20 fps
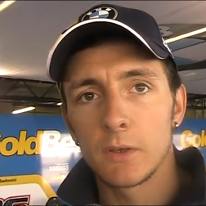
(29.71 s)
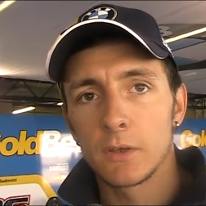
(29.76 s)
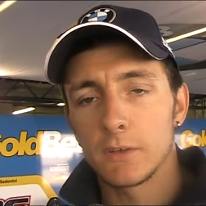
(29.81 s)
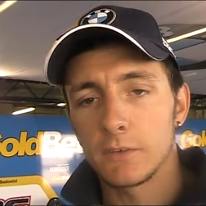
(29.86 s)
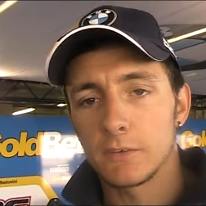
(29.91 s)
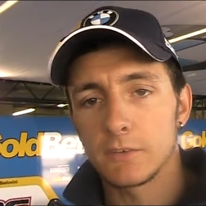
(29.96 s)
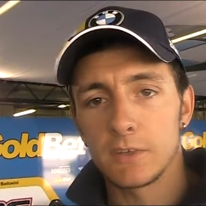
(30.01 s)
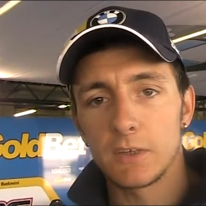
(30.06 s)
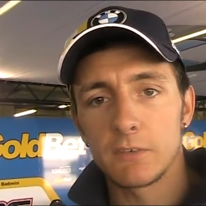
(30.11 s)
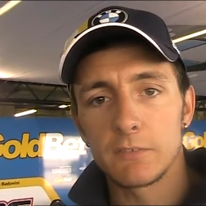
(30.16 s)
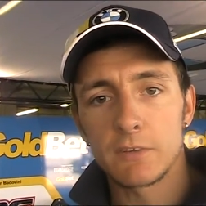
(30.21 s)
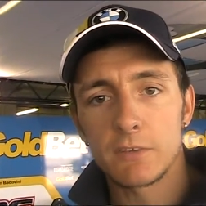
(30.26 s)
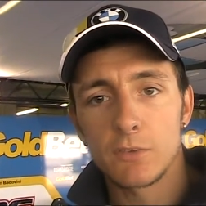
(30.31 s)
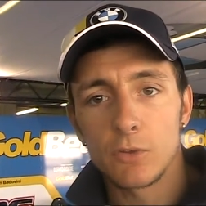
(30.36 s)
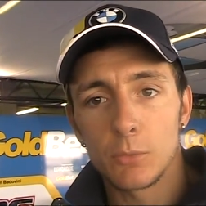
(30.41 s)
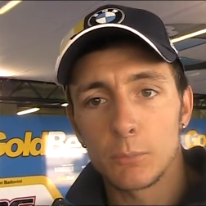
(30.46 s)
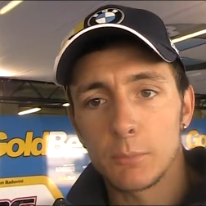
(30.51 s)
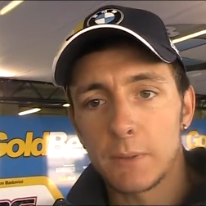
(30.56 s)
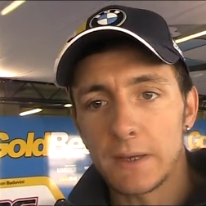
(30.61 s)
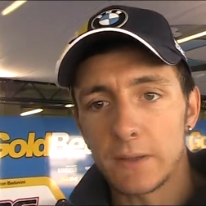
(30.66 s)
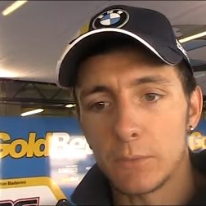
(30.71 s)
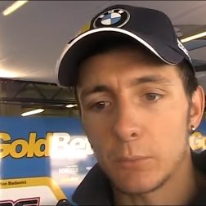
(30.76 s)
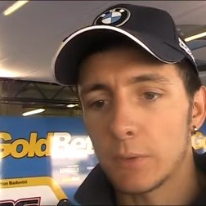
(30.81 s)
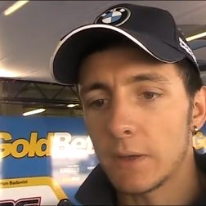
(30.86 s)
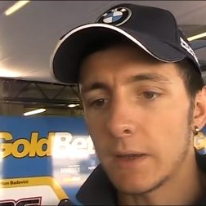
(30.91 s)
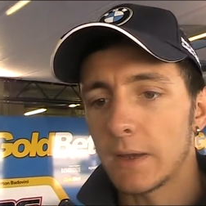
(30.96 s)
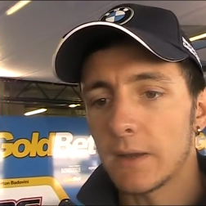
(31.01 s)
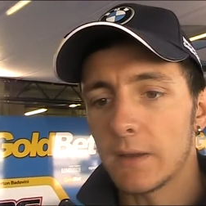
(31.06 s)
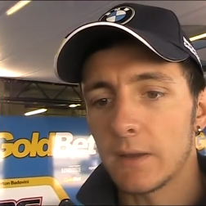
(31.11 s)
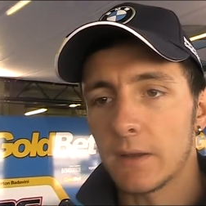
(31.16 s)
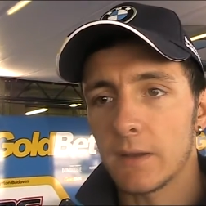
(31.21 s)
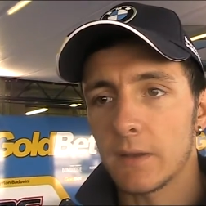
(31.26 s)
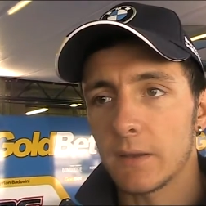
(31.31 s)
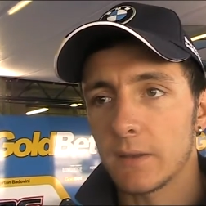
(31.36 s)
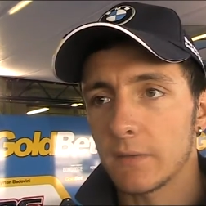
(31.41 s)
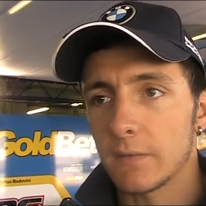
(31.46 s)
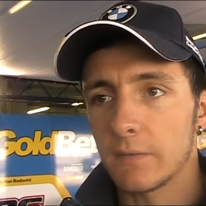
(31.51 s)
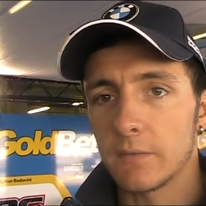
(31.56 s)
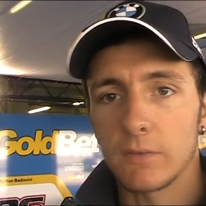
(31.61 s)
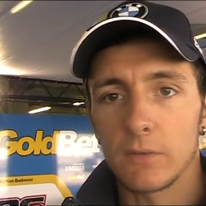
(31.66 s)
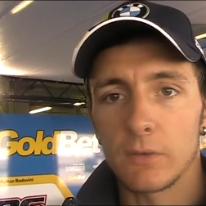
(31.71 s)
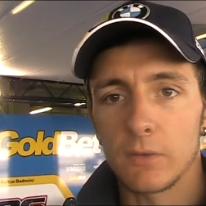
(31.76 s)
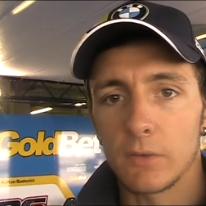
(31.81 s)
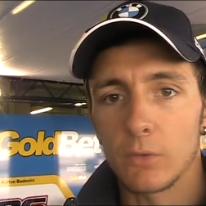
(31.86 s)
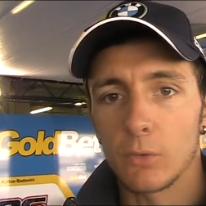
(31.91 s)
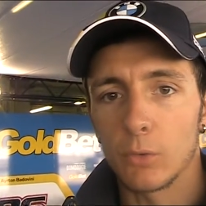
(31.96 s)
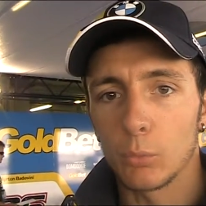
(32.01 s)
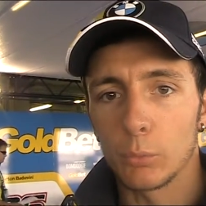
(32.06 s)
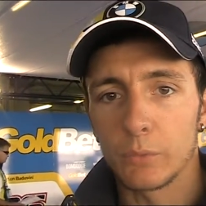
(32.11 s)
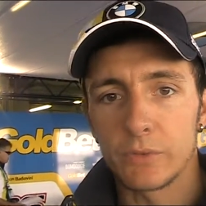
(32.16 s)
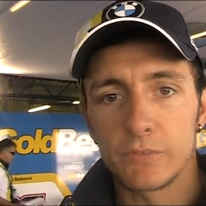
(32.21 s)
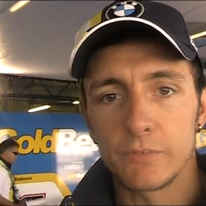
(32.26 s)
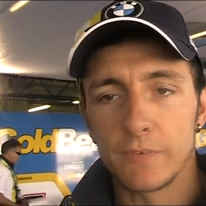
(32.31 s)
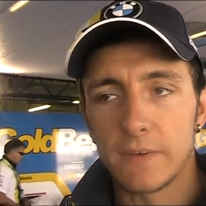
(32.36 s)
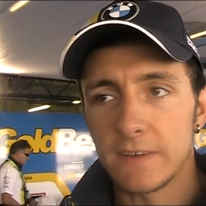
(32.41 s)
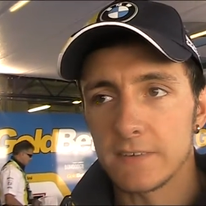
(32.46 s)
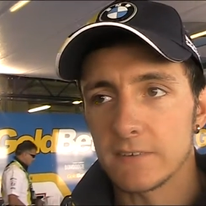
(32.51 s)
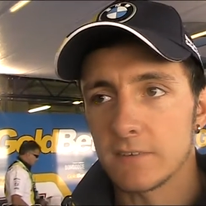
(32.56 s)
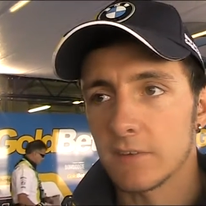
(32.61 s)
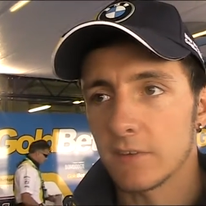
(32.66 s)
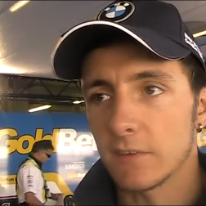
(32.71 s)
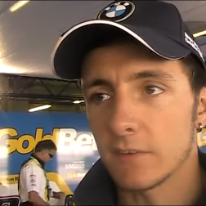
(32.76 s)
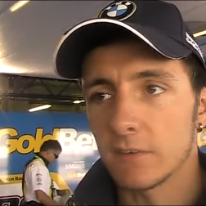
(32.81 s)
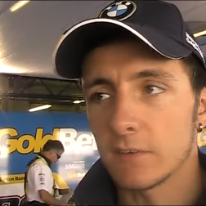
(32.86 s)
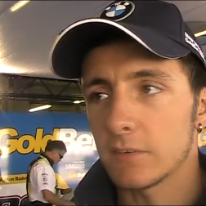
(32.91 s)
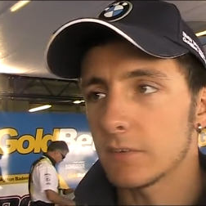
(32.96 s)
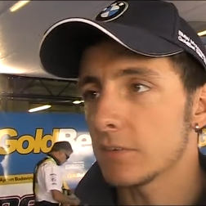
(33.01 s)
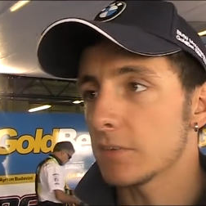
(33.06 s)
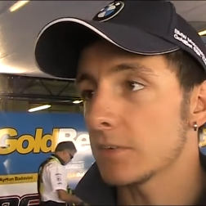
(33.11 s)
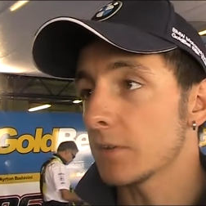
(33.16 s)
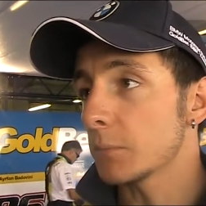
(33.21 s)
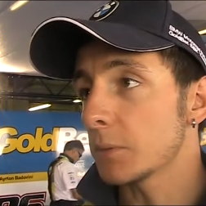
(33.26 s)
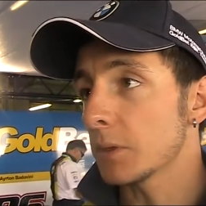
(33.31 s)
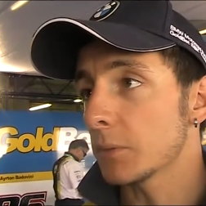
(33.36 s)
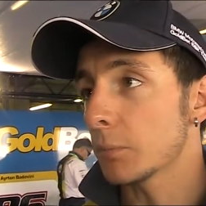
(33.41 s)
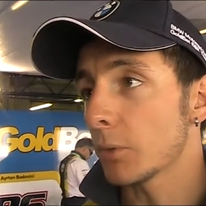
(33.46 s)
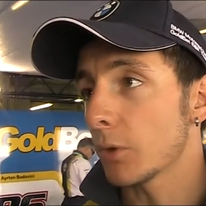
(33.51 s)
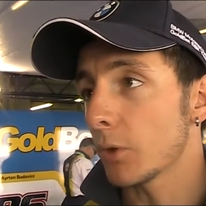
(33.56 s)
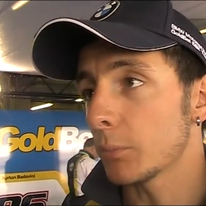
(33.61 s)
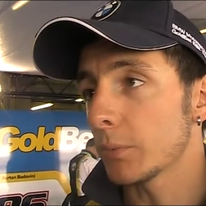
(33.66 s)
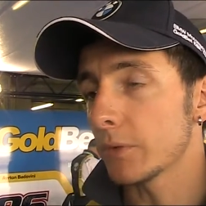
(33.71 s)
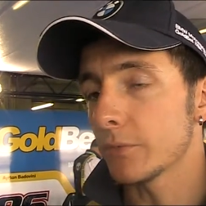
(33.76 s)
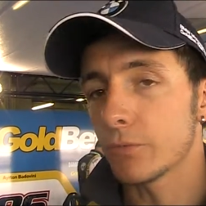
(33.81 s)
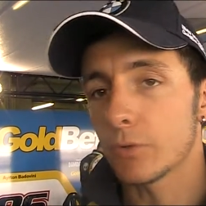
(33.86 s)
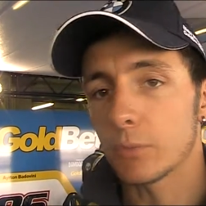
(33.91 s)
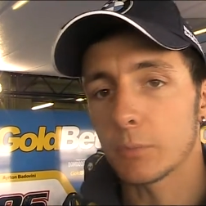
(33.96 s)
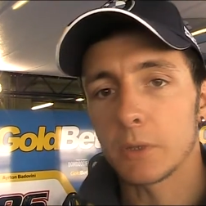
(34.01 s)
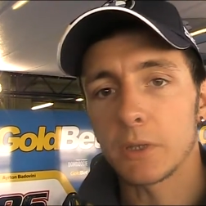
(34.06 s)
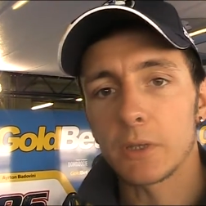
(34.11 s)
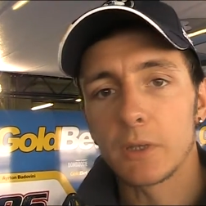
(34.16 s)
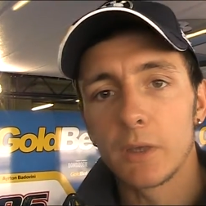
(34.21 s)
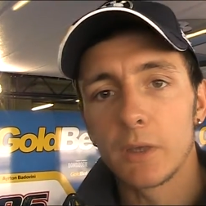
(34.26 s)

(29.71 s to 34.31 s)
in Silverstone, but we aren't uh, always fast, and this is the big problem for me.